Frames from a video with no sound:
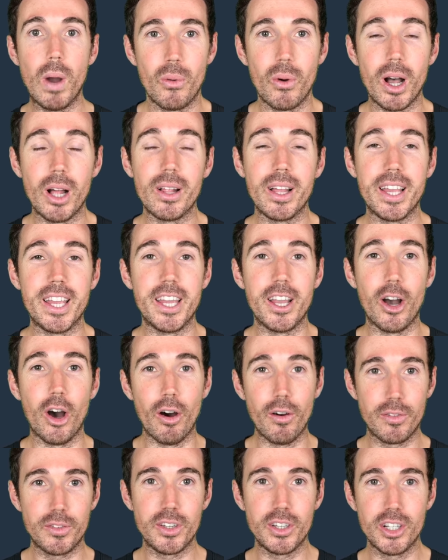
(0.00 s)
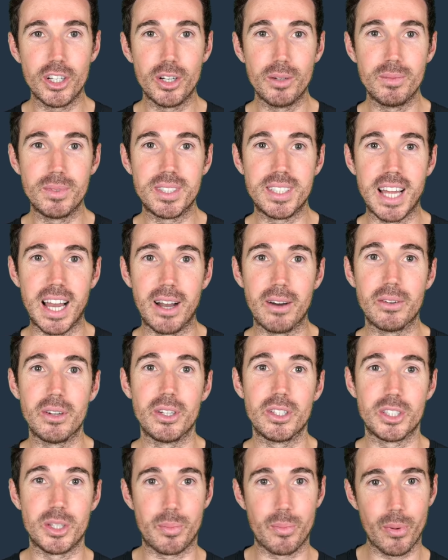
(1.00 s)
Well, it often comes down
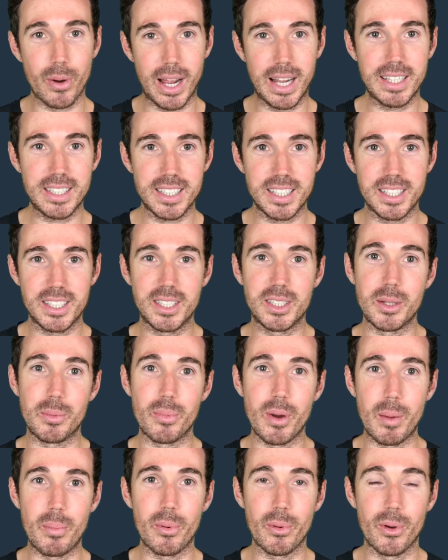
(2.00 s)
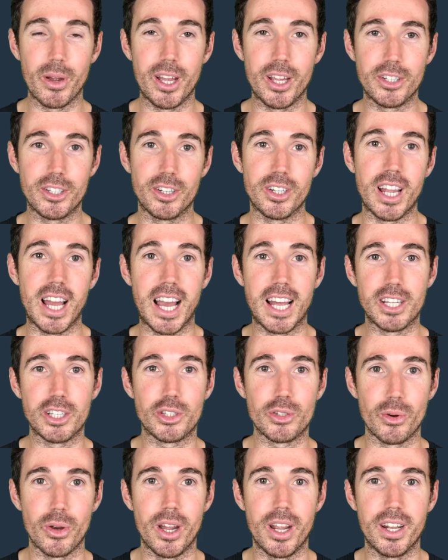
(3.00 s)
to practice, to preparation,
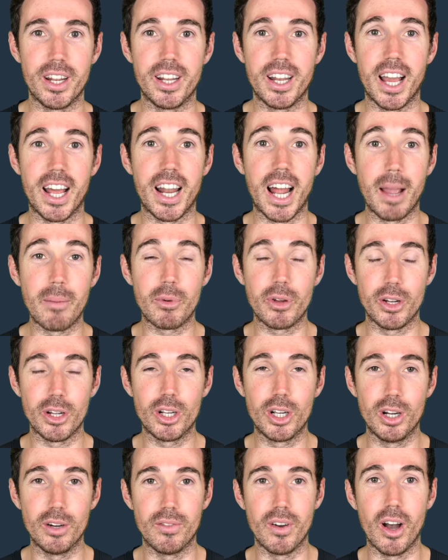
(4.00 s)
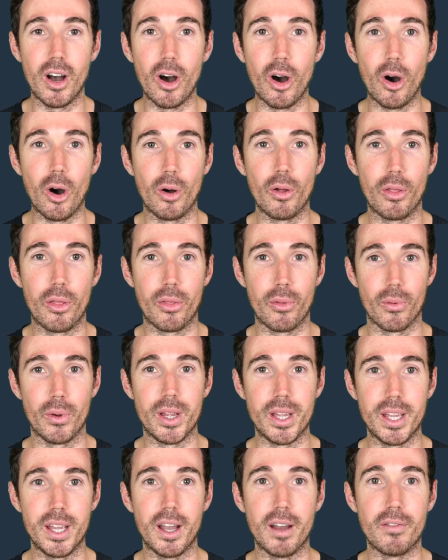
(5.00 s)
and training. And I'm going to cover all
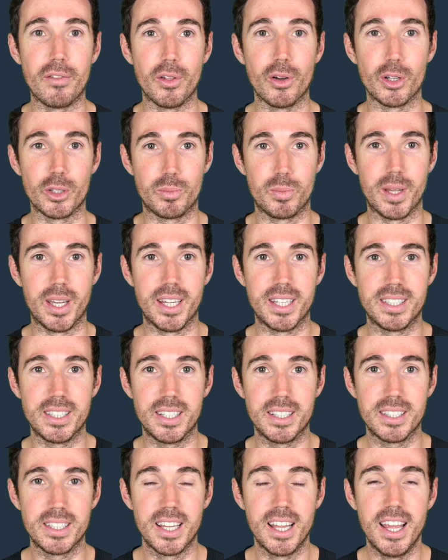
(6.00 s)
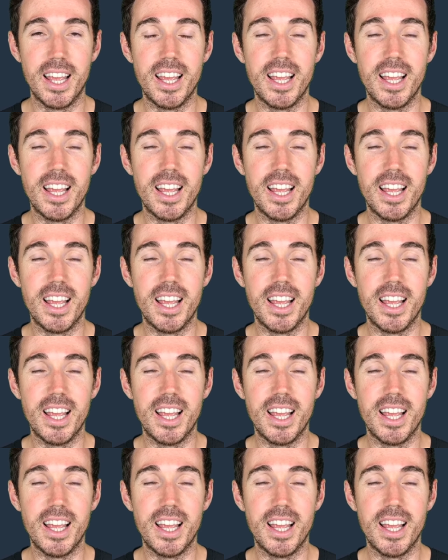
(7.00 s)
three of those bases.